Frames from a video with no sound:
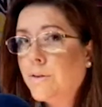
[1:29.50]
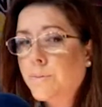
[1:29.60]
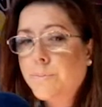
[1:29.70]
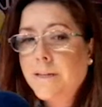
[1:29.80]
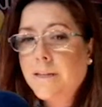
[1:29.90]

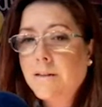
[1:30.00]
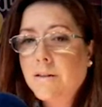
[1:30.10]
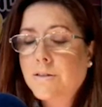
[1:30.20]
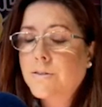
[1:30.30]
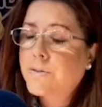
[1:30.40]
The
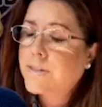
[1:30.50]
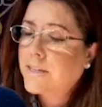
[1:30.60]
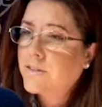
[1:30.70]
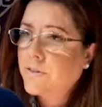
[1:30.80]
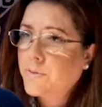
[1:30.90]
European
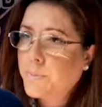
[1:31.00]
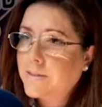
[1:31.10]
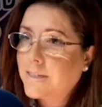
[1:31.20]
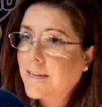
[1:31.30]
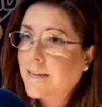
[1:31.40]
Association of
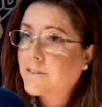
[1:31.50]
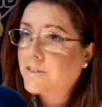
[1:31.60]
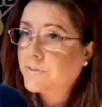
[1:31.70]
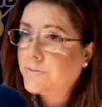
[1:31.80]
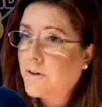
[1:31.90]
Obesity
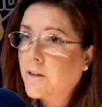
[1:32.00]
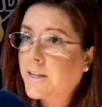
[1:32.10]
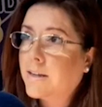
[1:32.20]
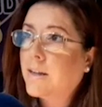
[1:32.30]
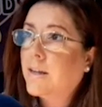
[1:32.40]
actually
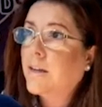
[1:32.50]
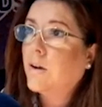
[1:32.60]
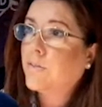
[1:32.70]
define